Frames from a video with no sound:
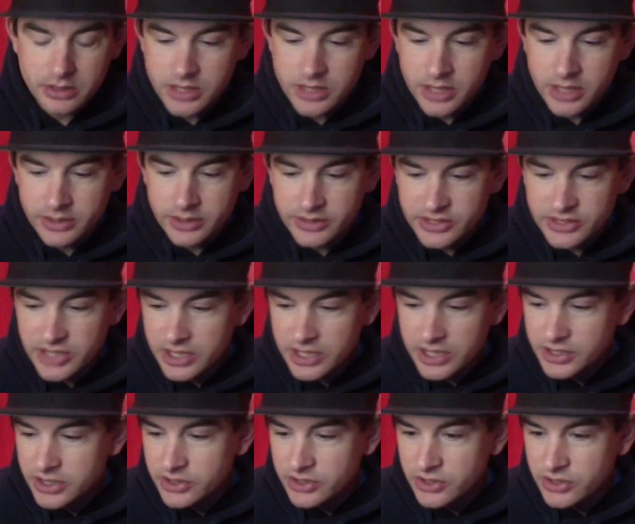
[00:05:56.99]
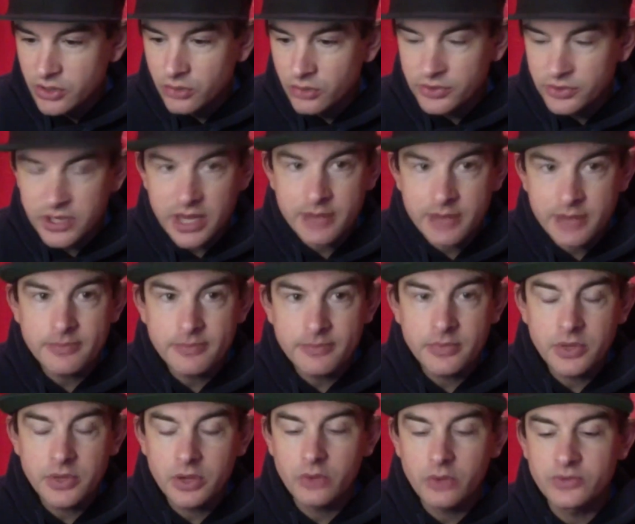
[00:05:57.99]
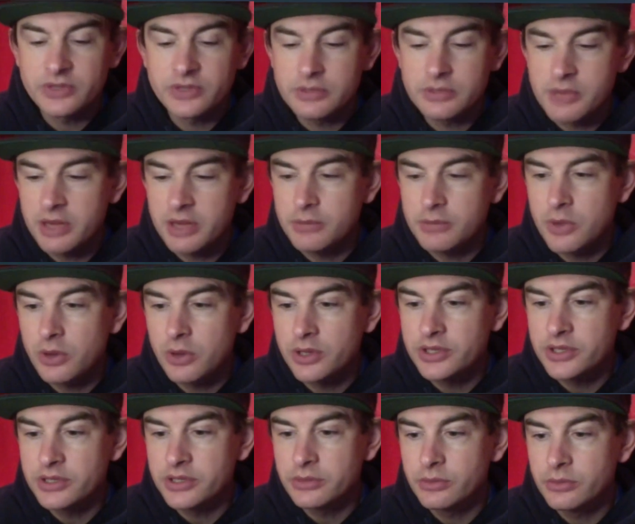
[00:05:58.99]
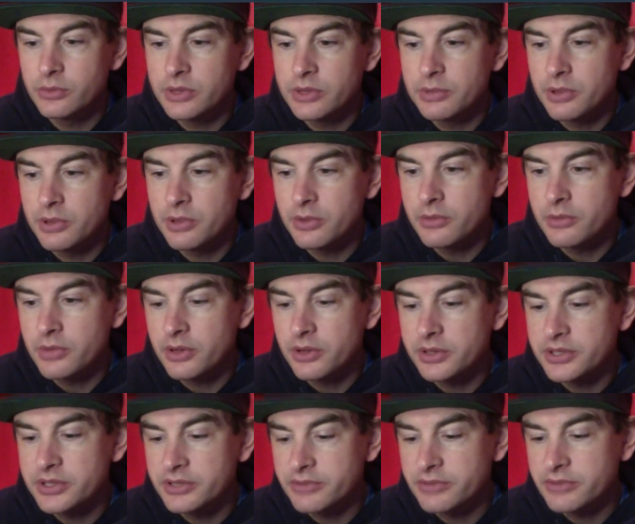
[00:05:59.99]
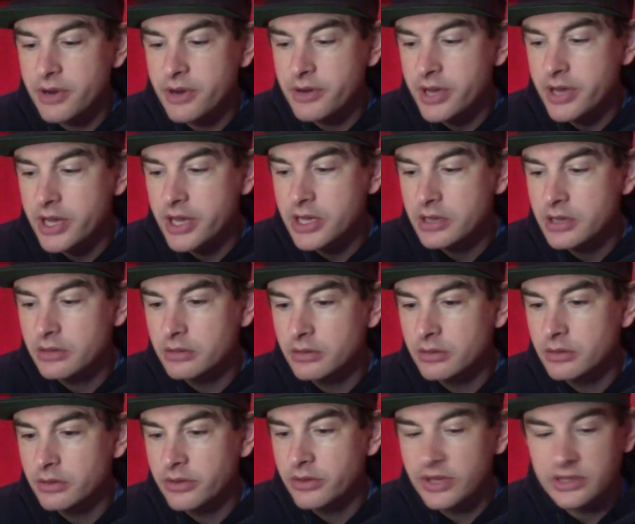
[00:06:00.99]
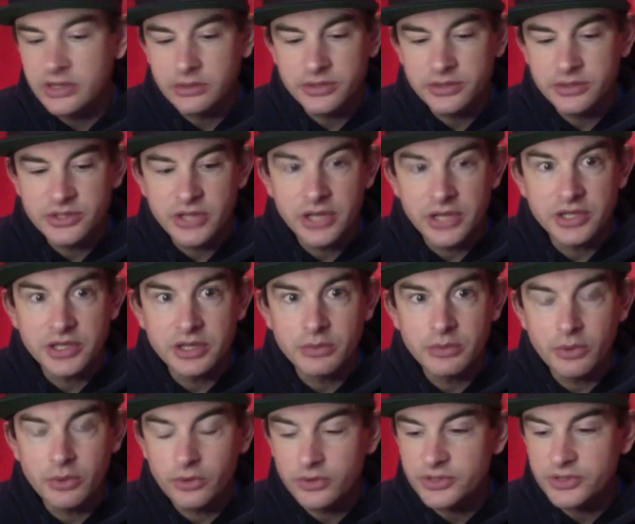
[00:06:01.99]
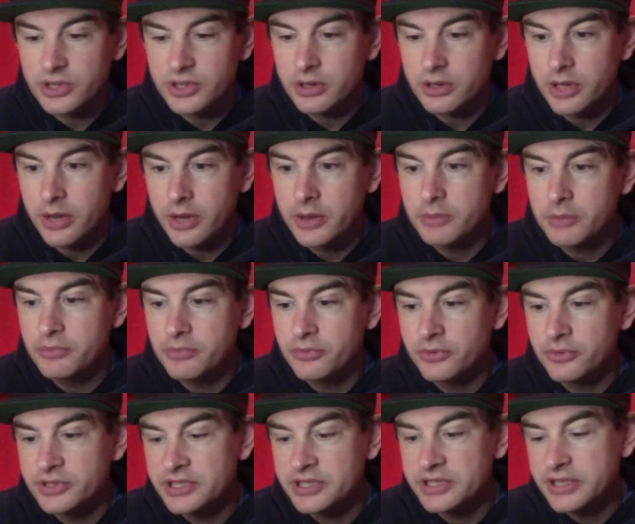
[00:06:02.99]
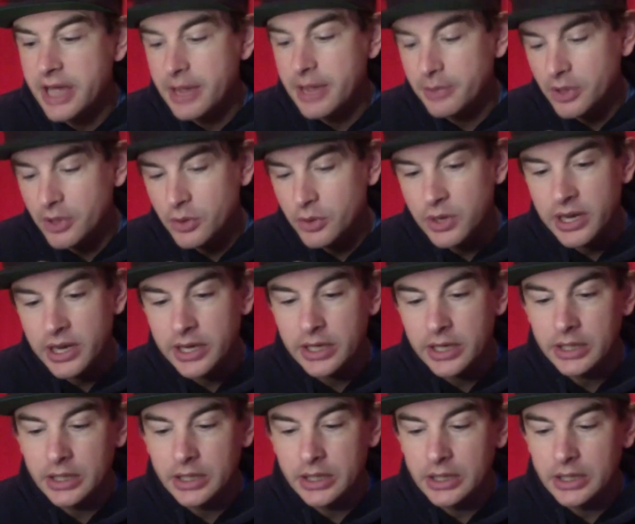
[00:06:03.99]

none of the stitching's gone yet. Obviously, the amount of mileage that we put on the bikes at Rogate, things like stitching and whatnot start going pretty damn quick.